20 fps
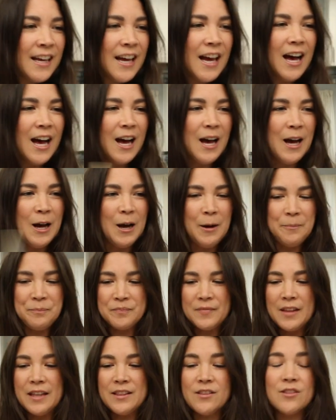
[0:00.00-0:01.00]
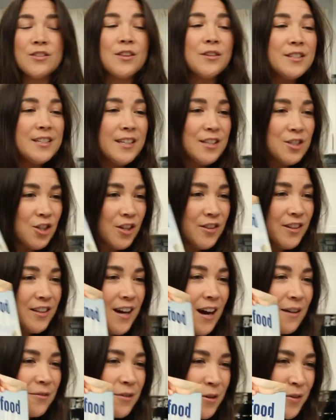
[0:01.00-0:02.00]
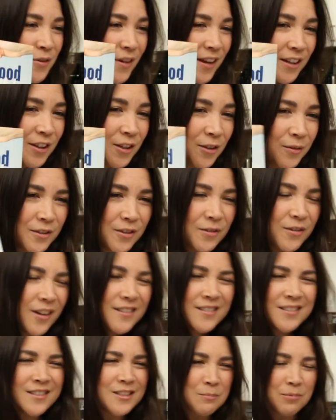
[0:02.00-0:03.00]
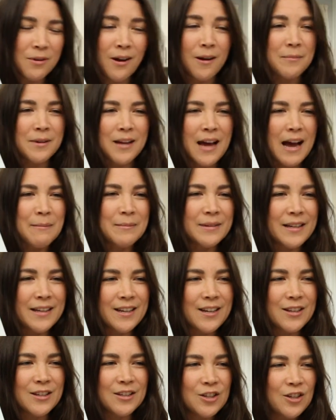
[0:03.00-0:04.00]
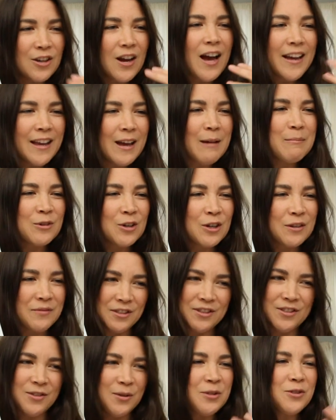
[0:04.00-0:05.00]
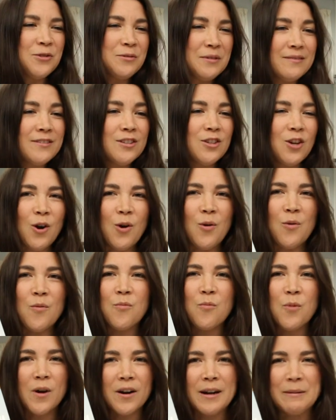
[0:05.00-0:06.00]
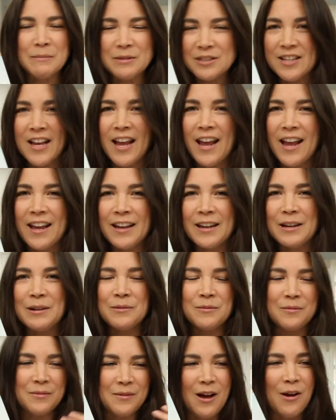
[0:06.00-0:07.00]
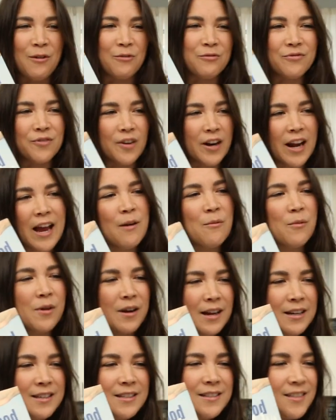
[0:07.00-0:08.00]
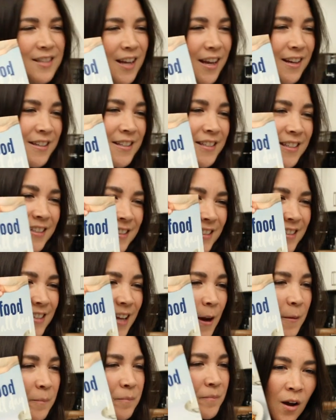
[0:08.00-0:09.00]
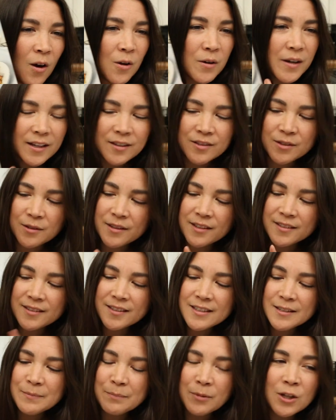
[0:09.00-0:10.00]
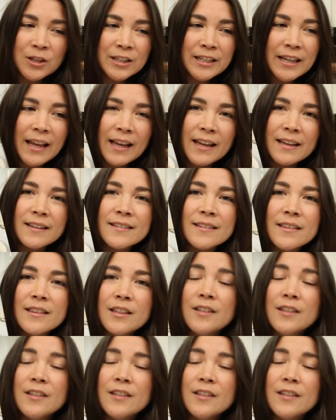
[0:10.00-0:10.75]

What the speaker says: The dish on the cover, thank you. You guys need to prompt me. I'm like, I am nervous, so I don't even know what I'm saying, and I'll forget what I said and didn't say. Okay, so this is bolognese.